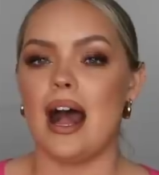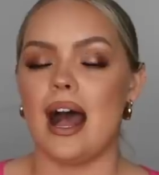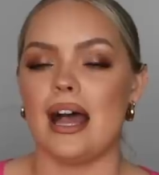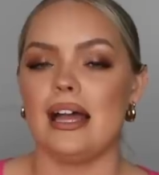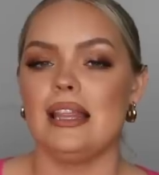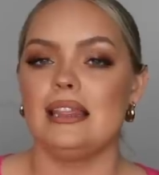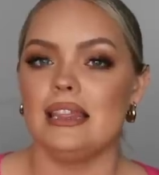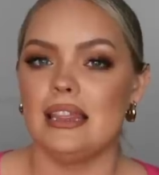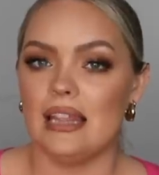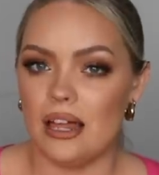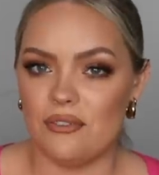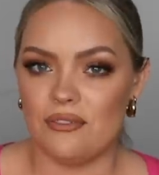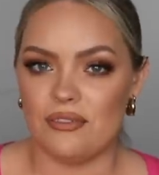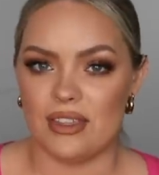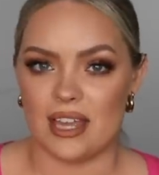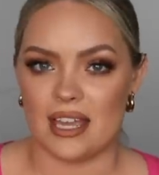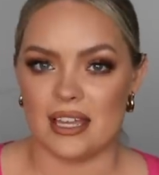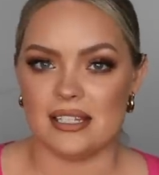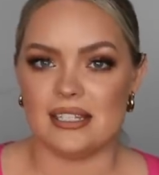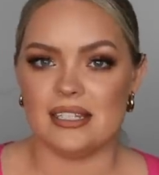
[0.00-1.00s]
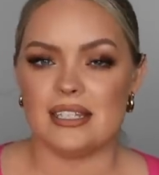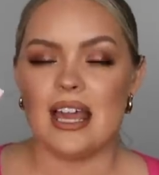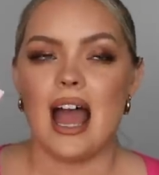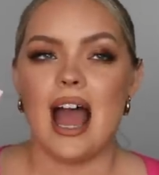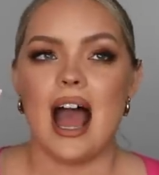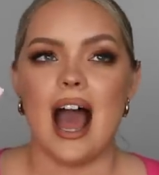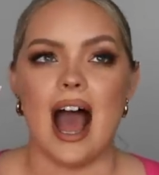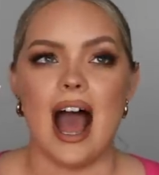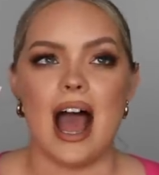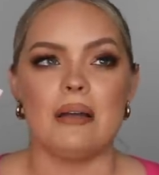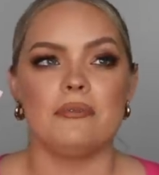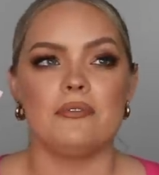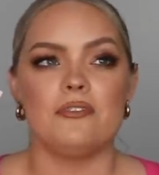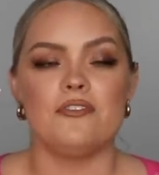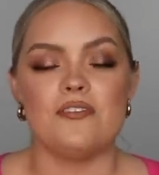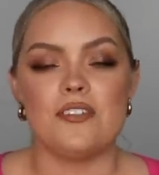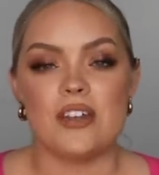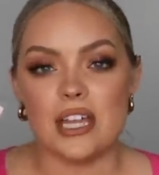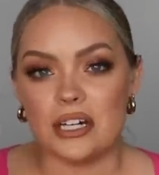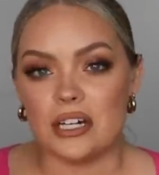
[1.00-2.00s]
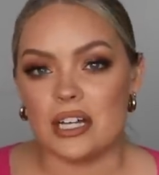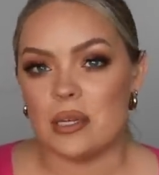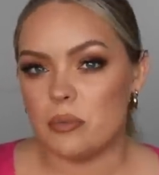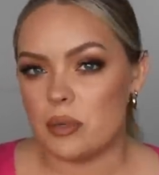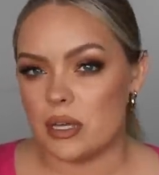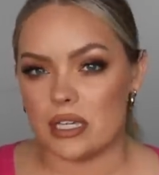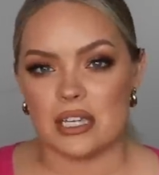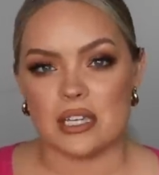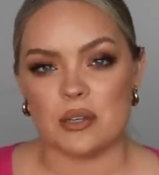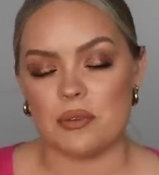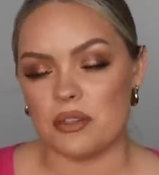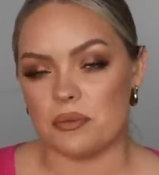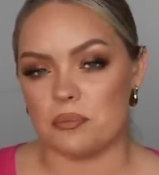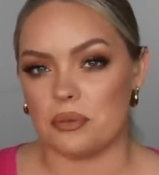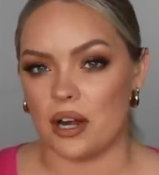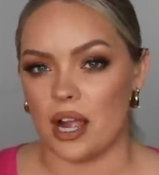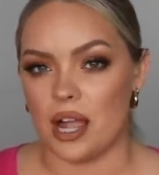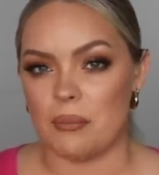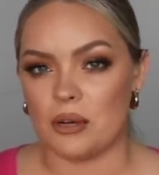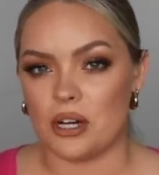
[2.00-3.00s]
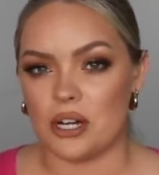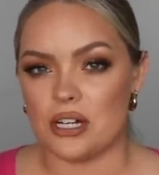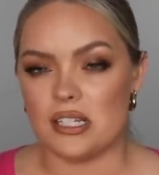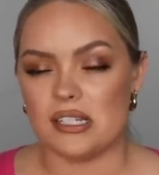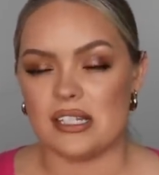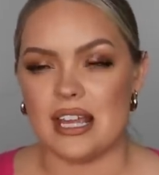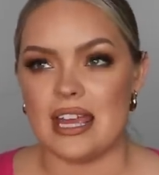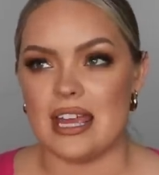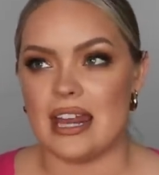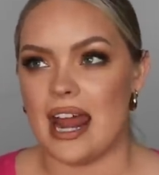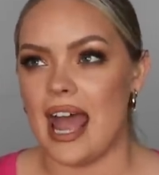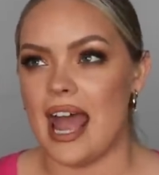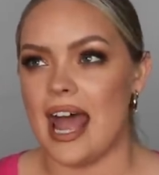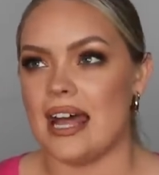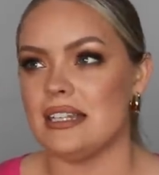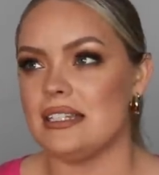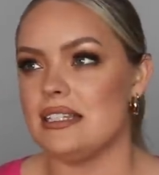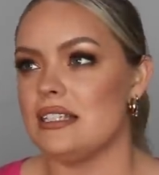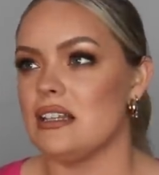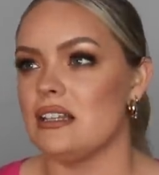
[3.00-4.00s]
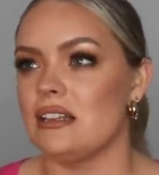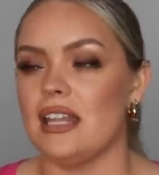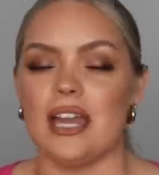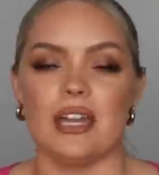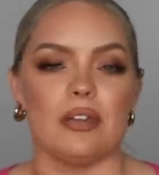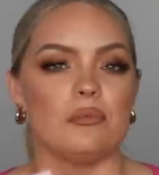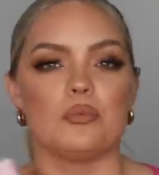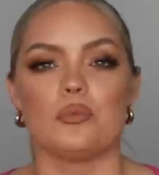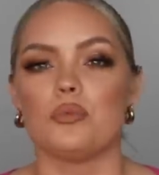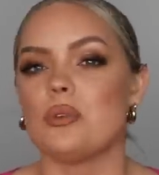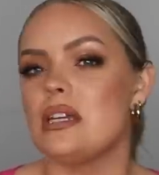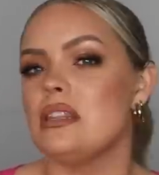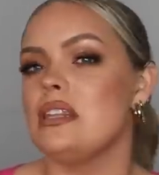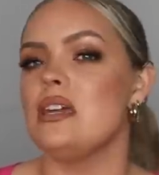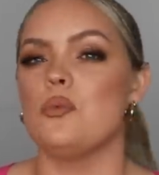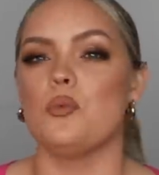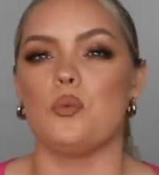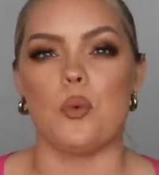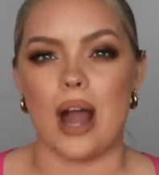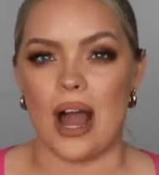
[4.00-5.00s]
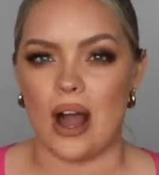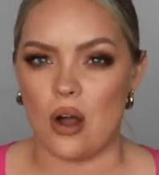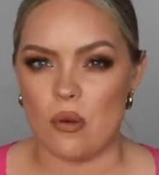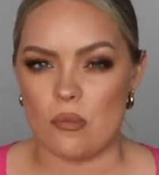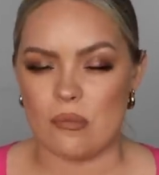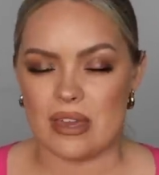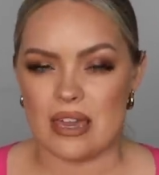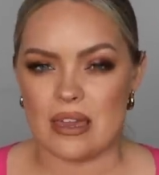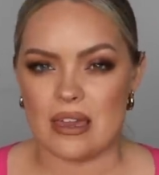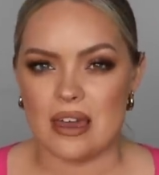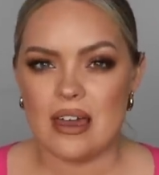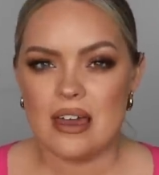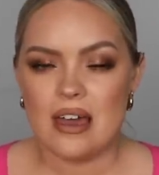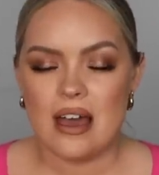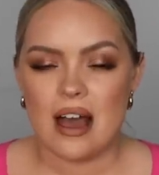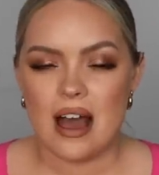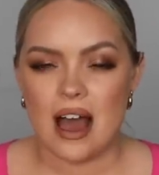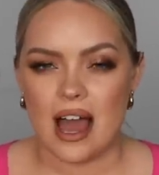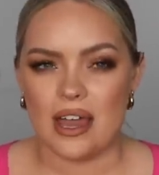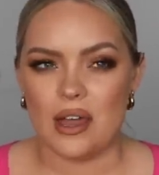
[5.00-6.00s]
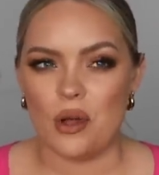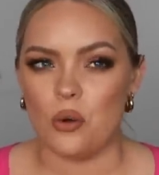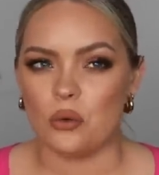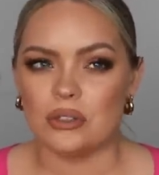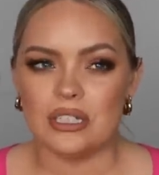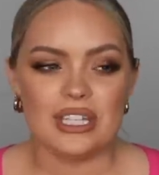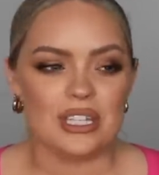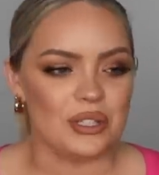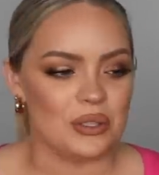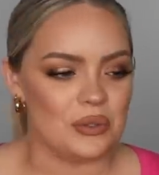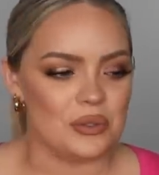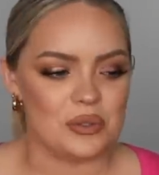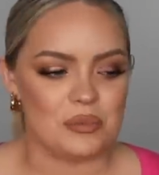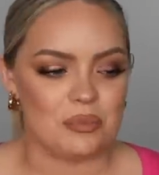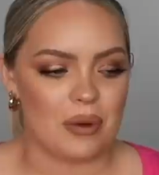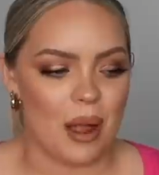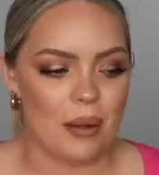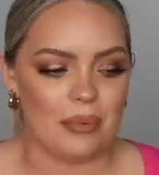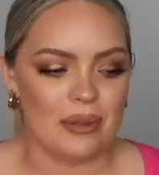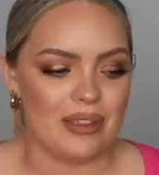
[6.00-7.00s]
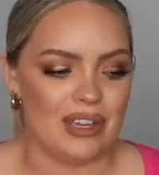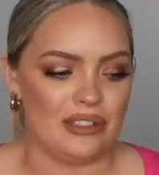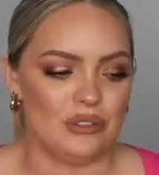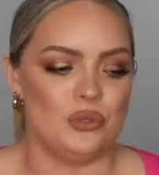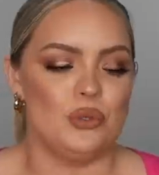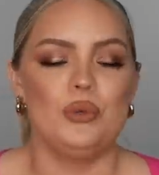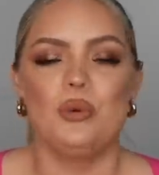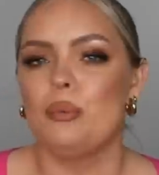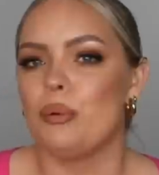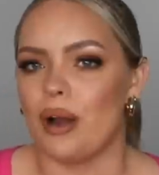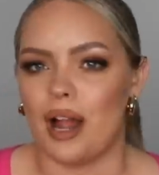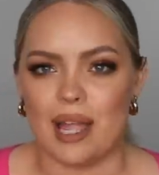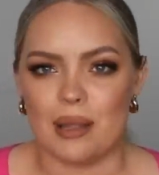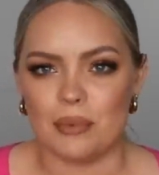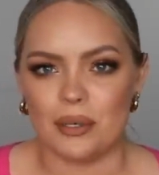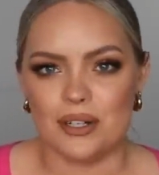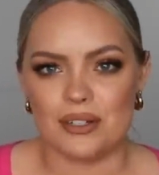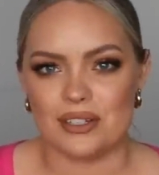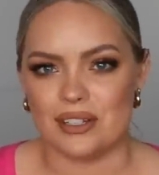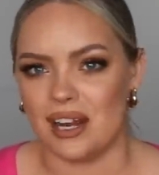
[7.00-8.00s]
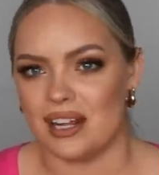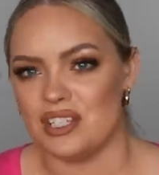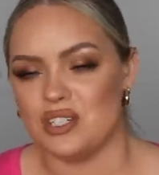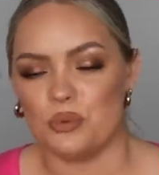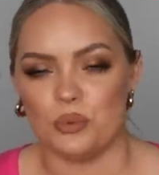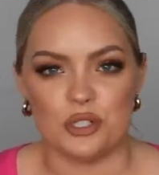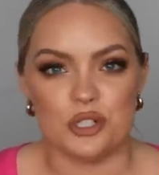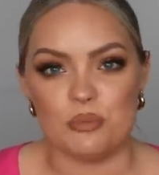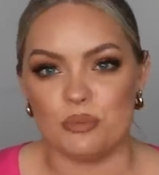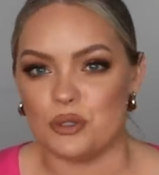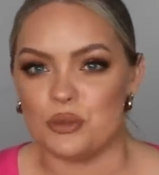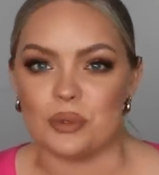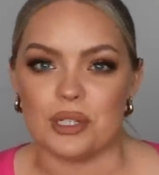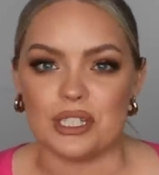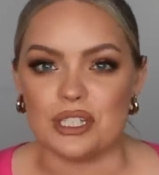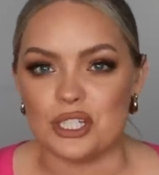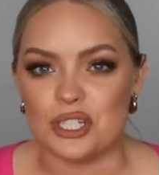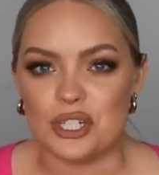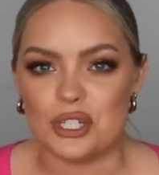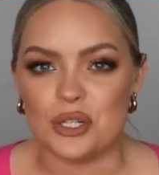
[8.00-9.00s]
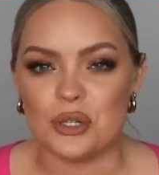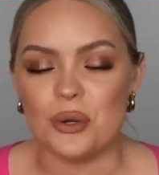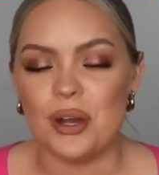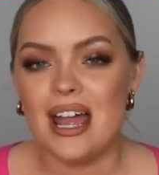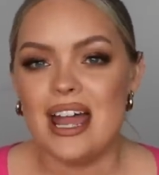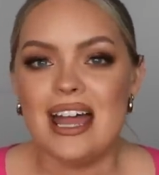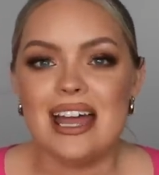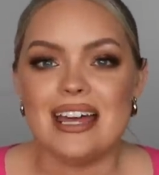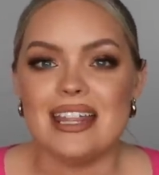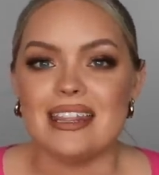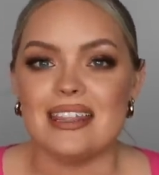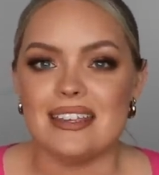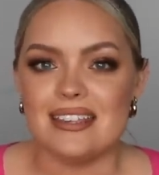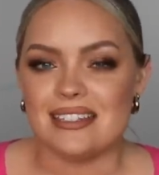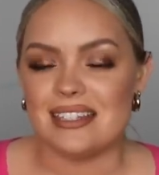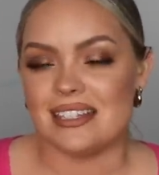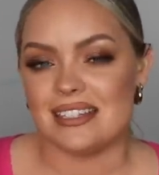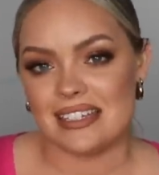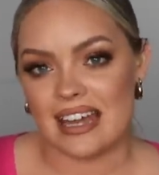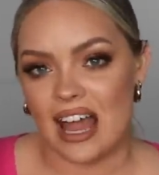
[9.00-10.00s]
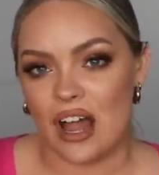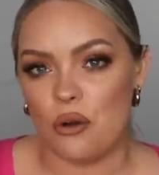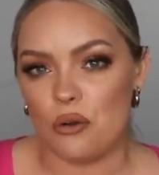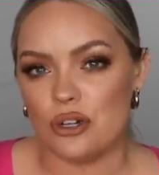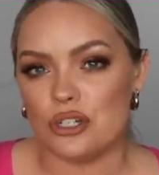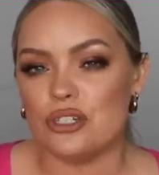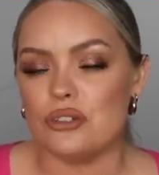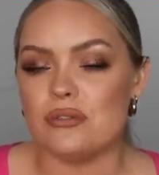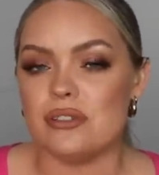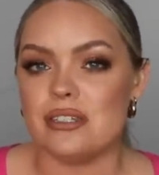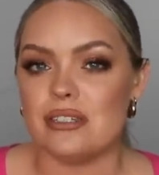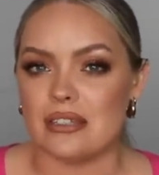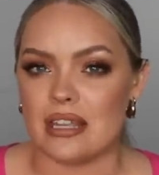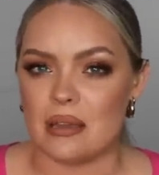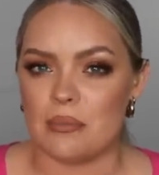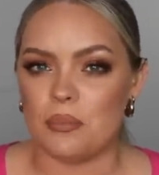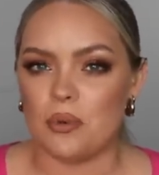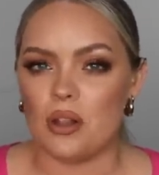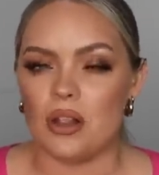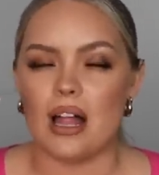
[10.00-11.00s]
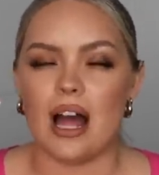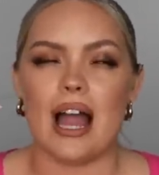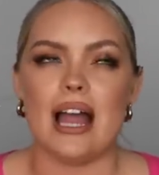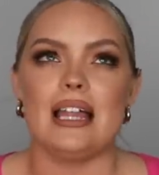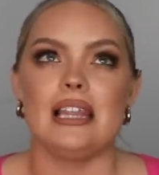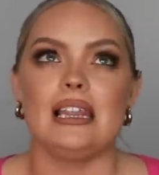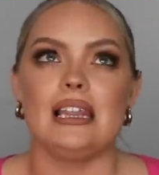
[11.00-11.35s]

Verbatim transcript: I love this. I'm very picky with primers. It has to like really wow me. I only use probably like two primers and I switch between the two. This is now a new staple. I